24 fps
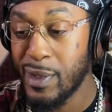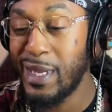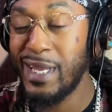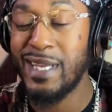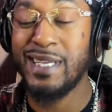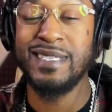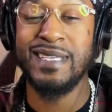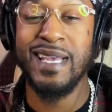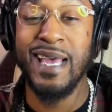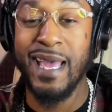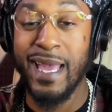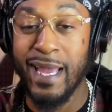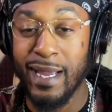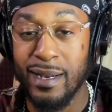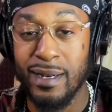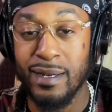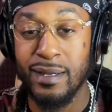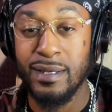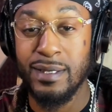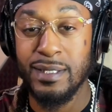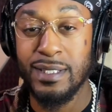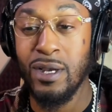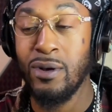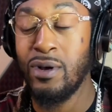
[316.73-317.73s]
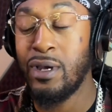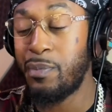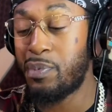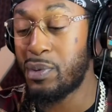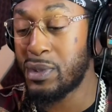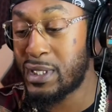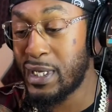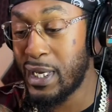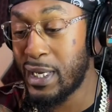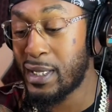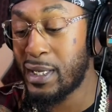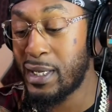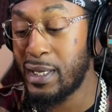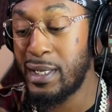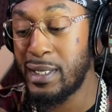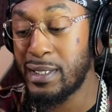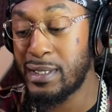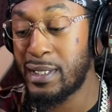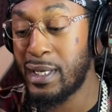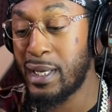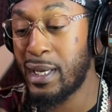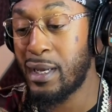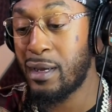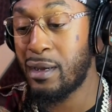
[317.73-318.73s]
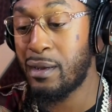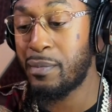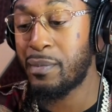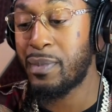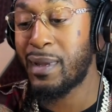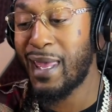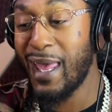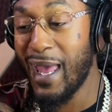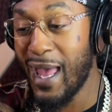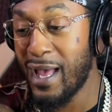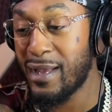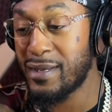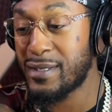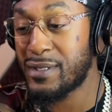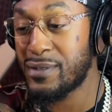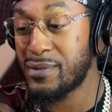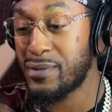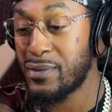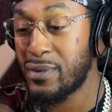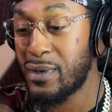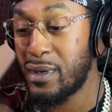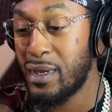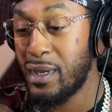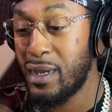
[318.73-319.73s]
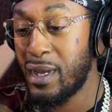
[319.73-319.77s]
Exactly. So he protecting his damn castle.